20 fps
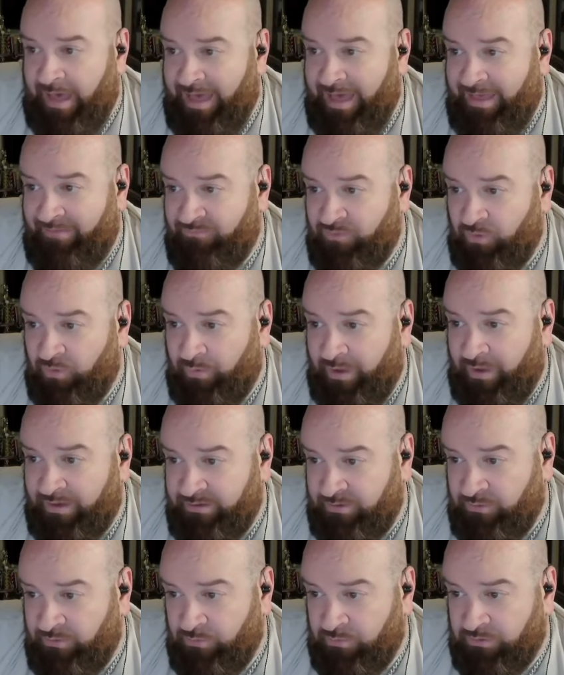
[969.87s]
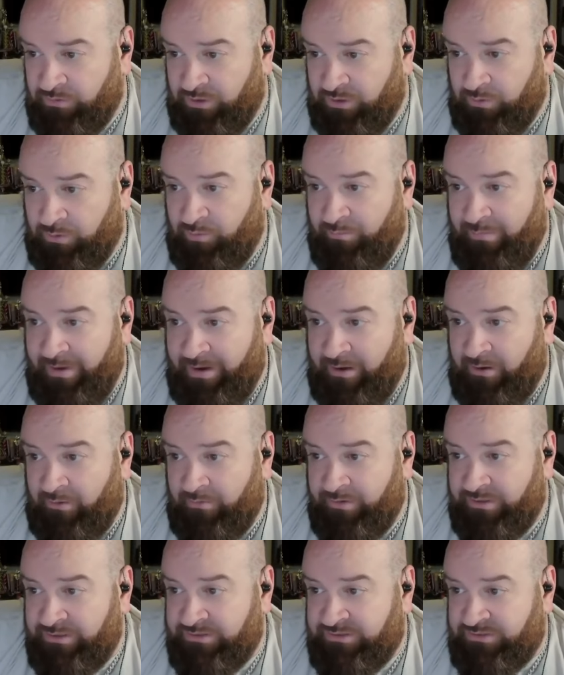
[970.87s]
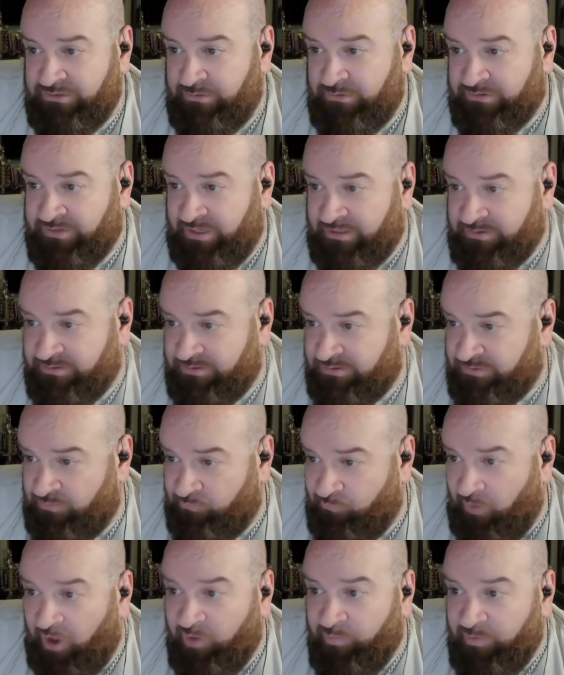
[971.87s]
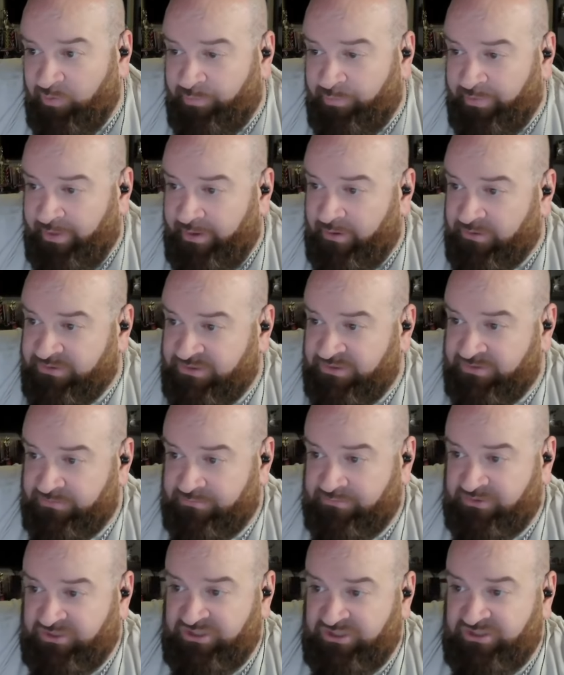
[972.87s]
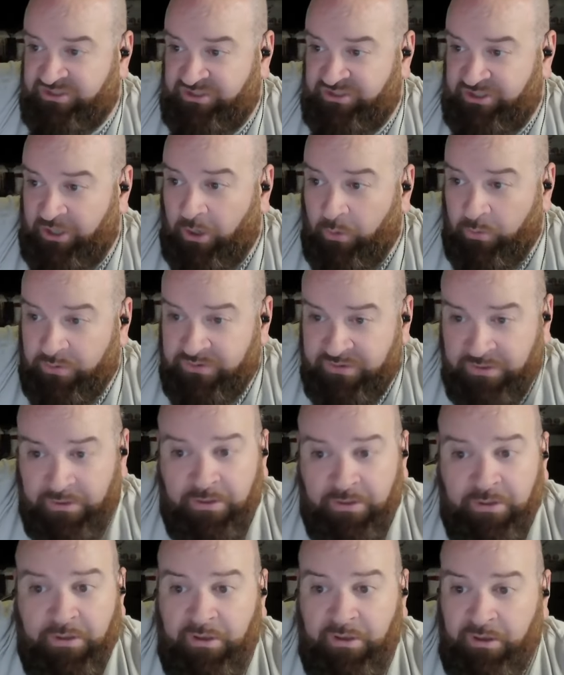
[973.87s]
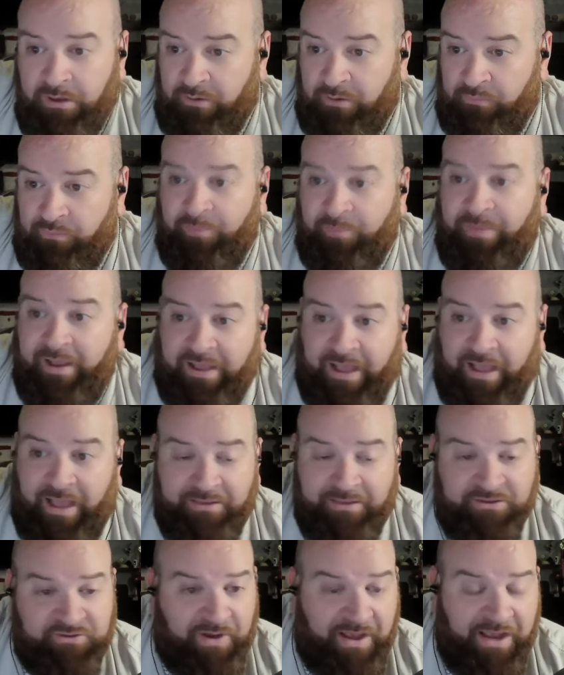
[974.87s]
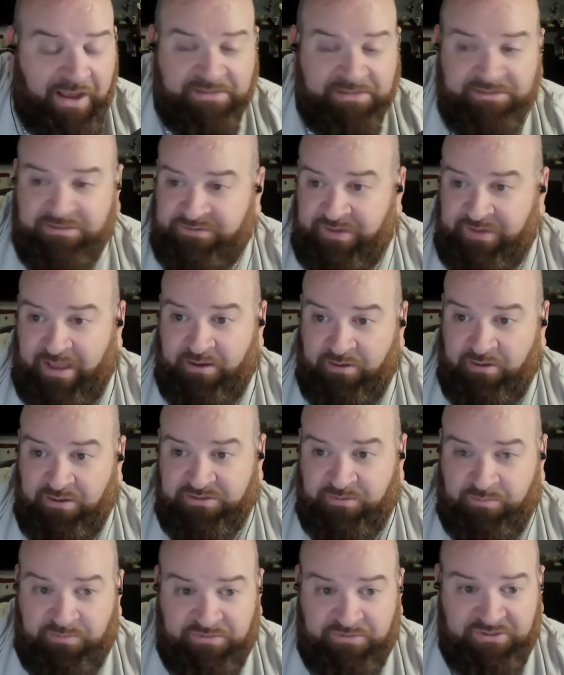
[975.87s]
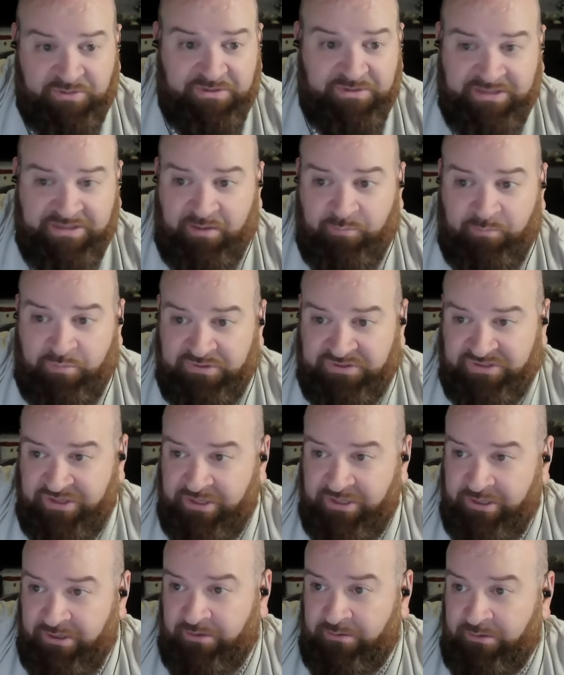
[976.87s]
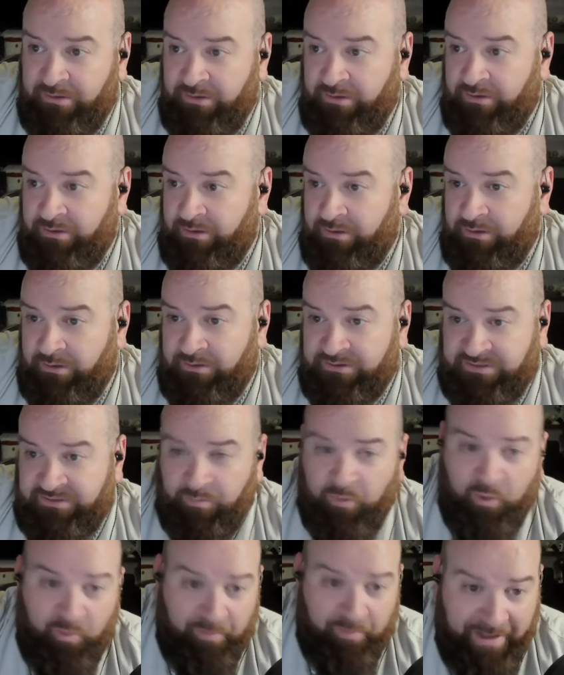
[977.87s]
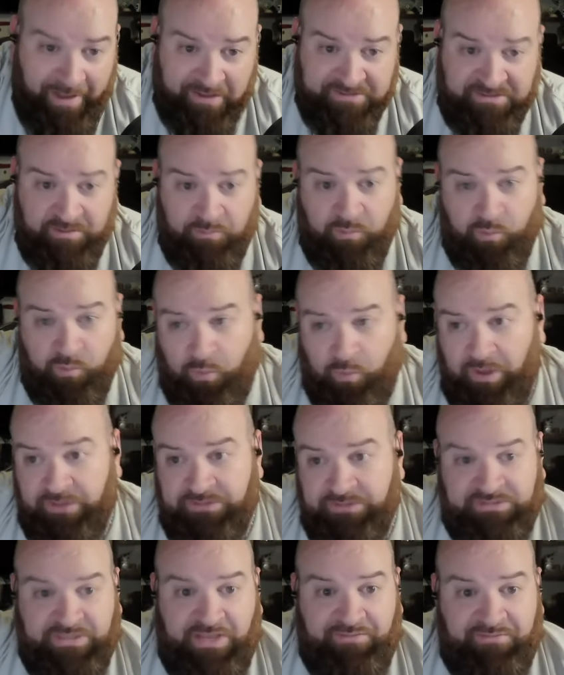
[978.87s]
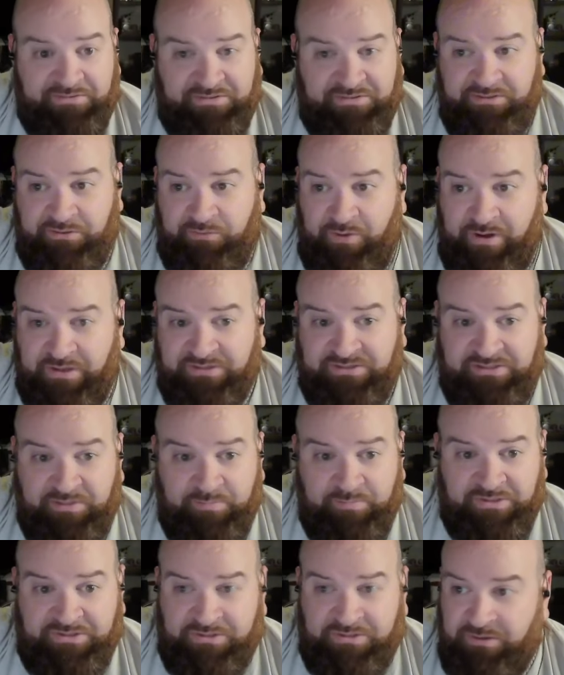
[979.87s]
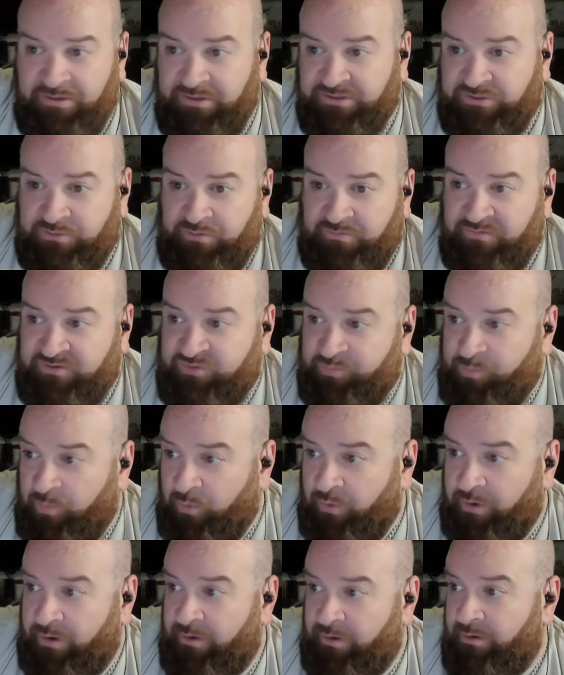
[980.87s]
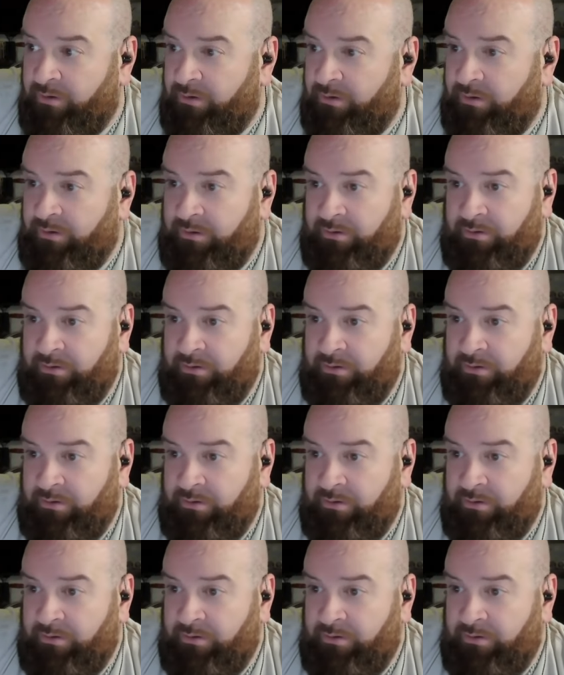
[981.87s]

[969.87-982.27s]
I have no idea who Ilona Mayer is. She looks like she's a rugby player. She's yoked. Rebecca Andrade is a gymnast out of Brazil. Simone Biles, number one. She's obviously the greatest gymnast in the history of the sport.